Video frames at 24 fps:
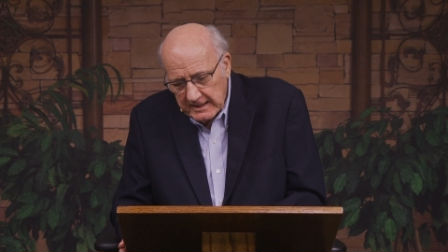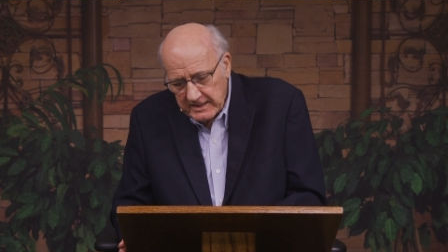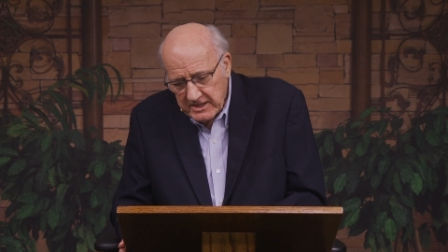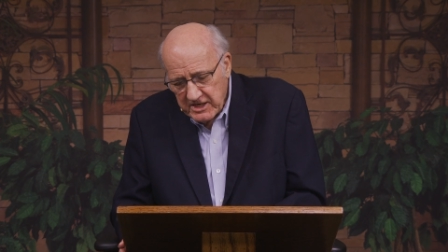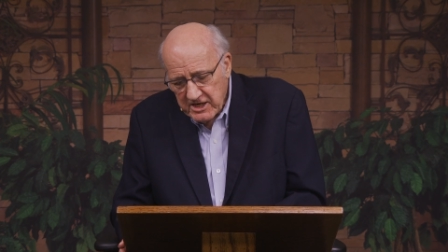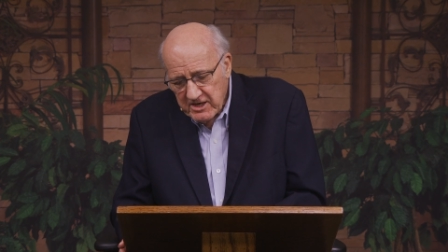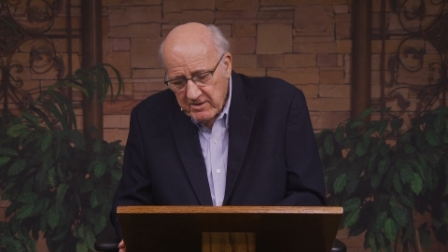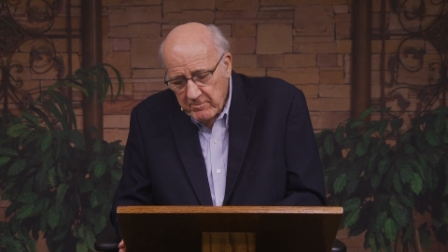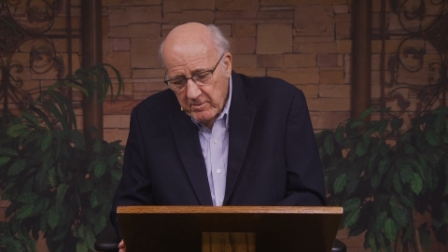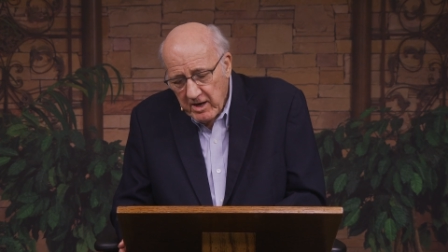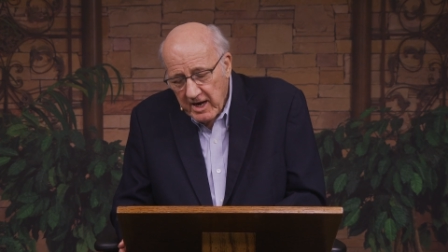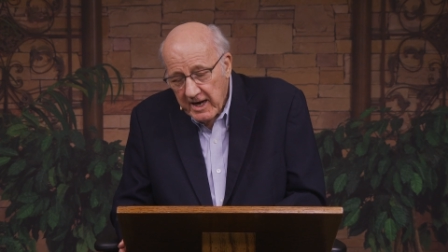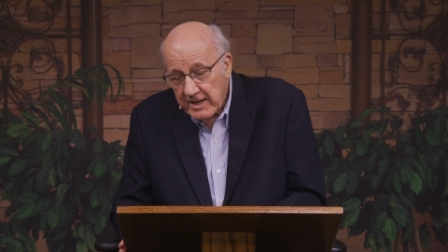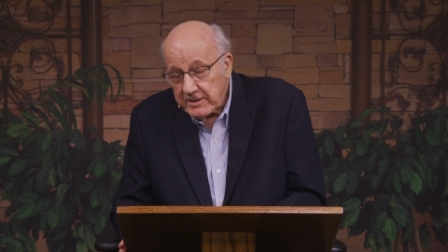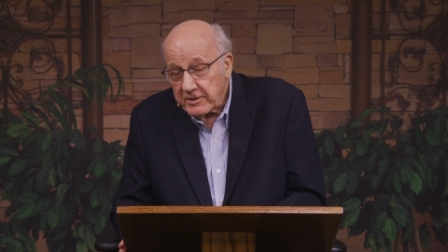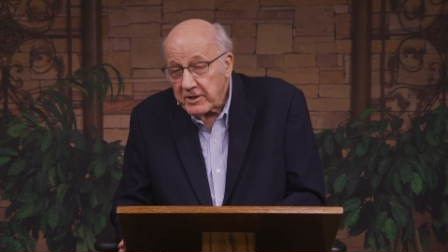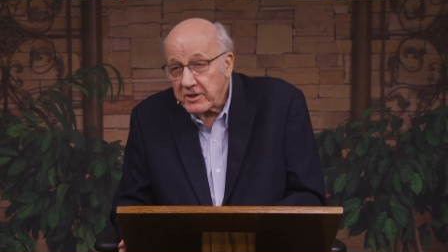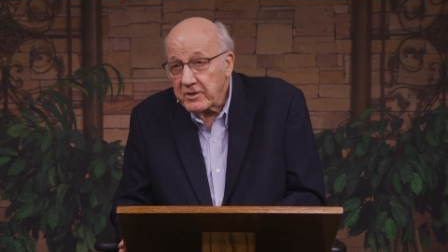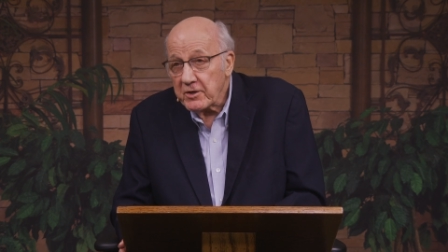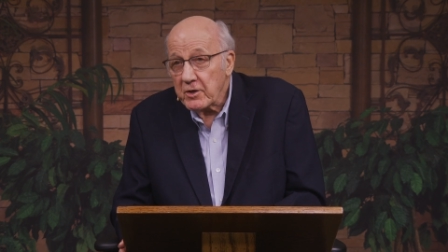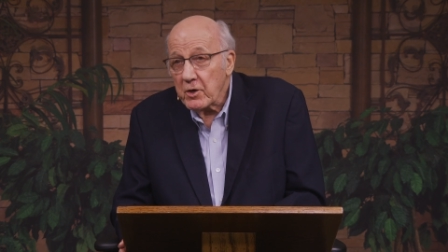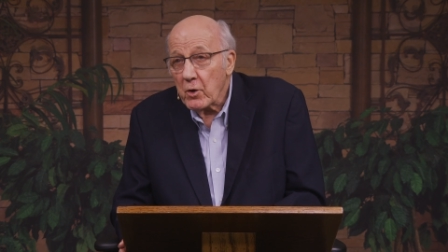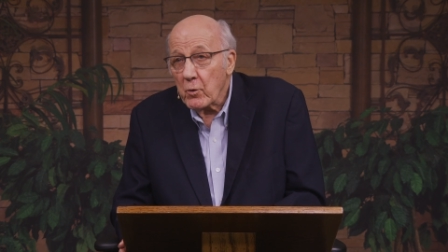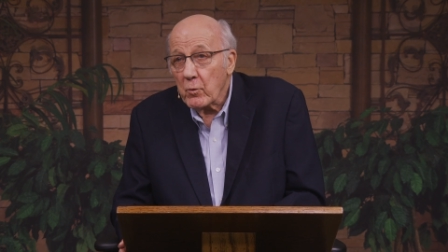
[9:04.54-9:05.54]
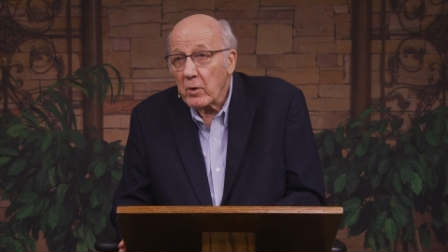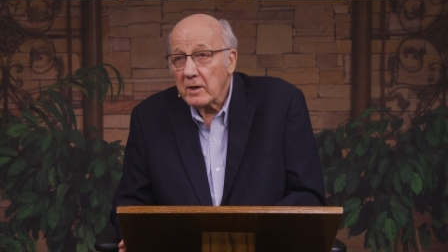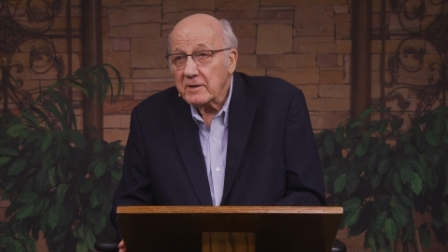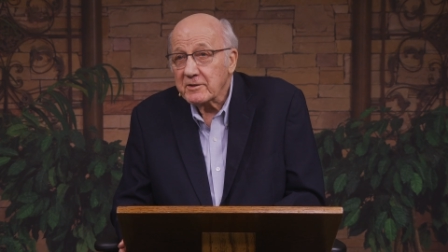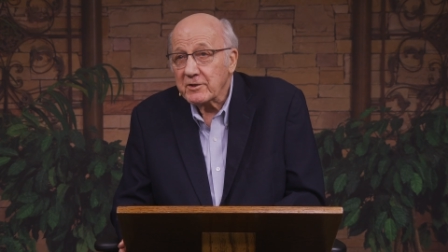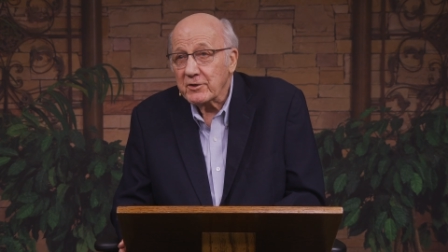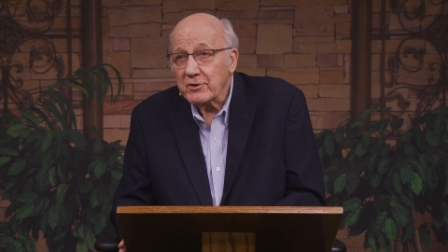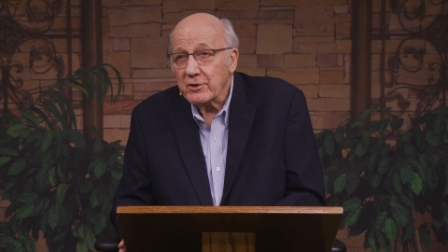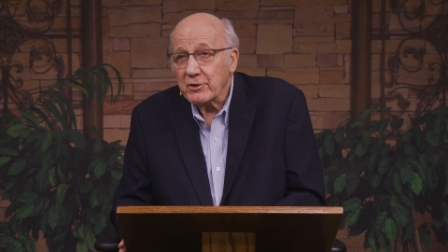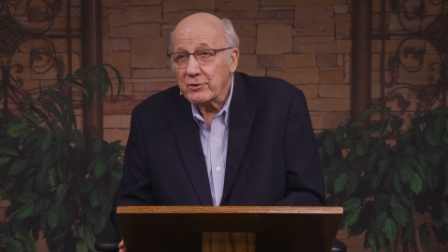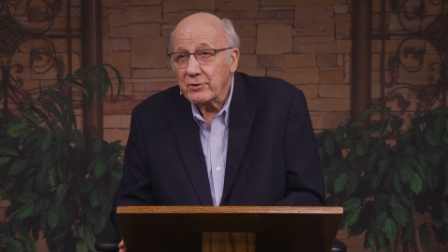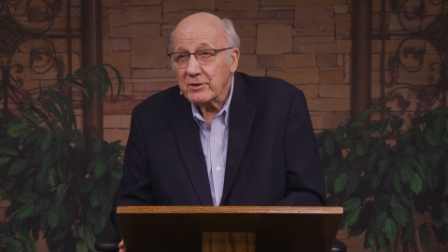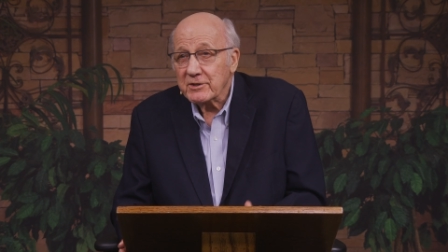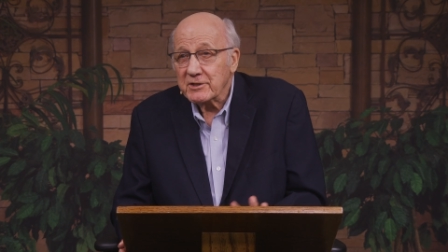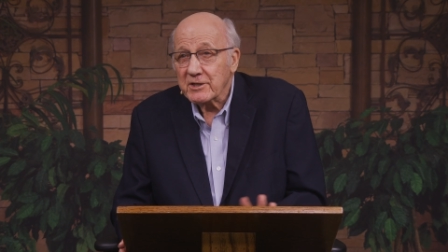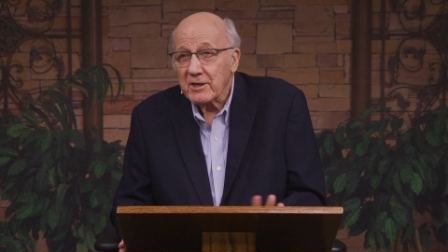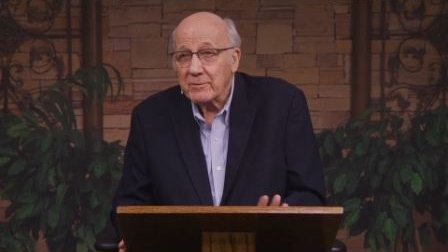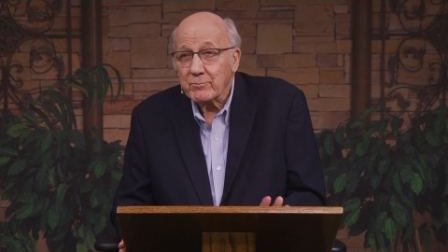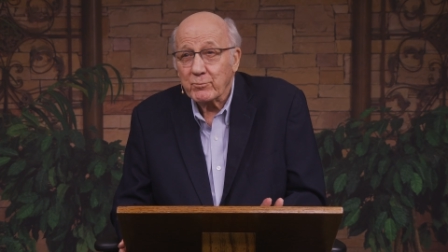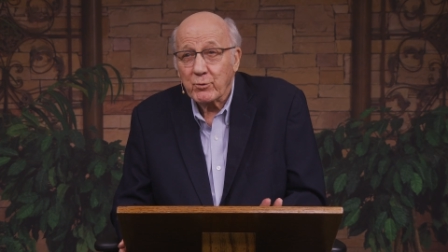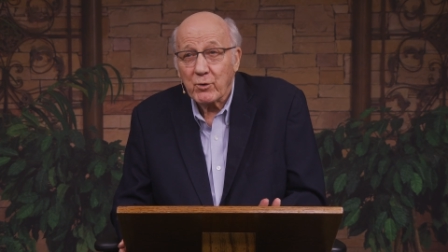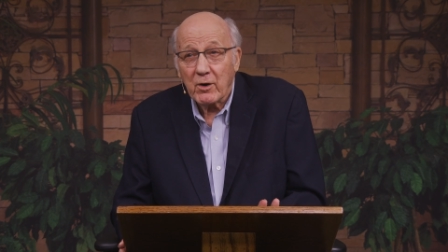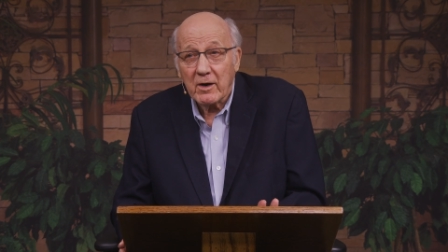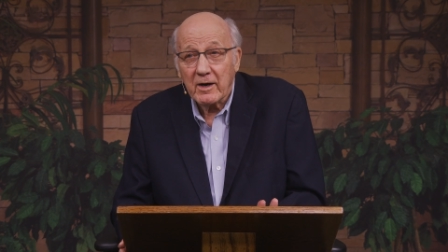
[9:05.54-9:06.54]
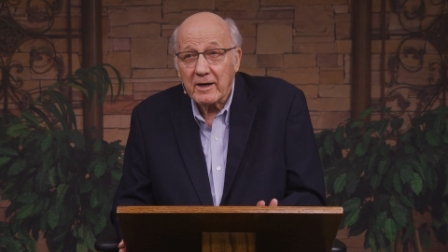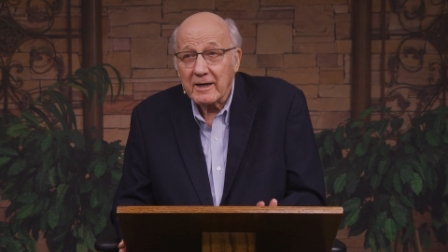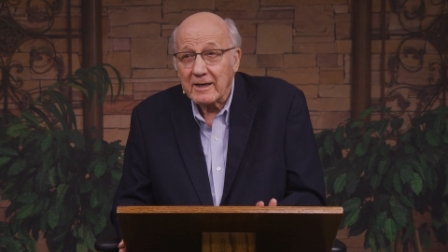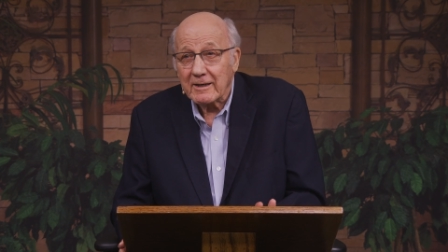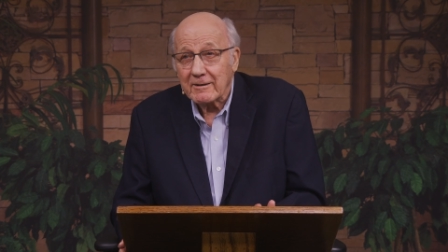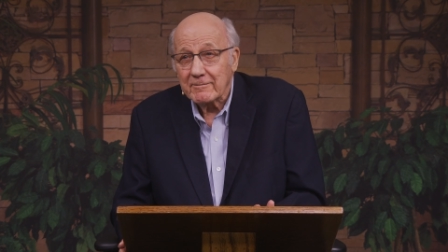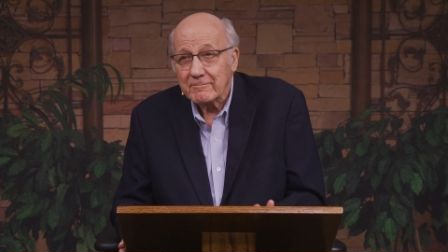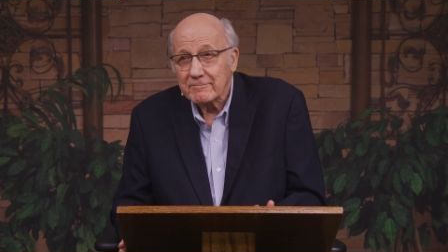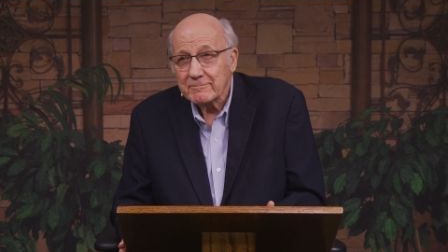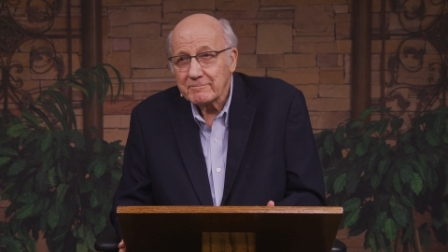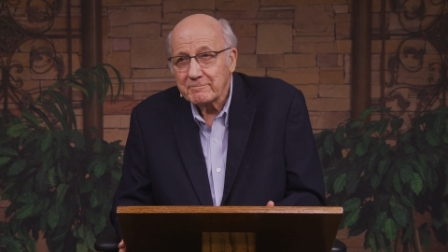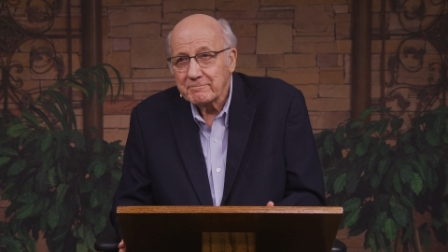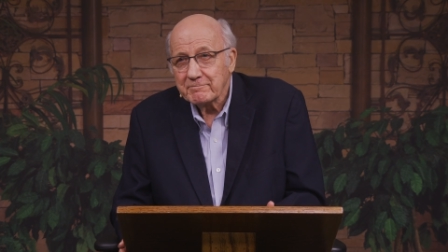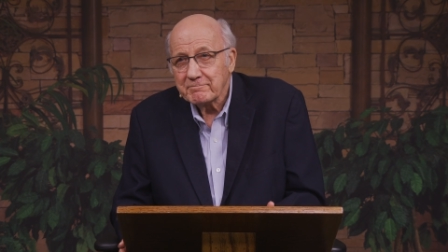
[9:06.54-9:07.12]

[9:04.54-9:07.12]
And Nehemiah didn't know what to do except pray.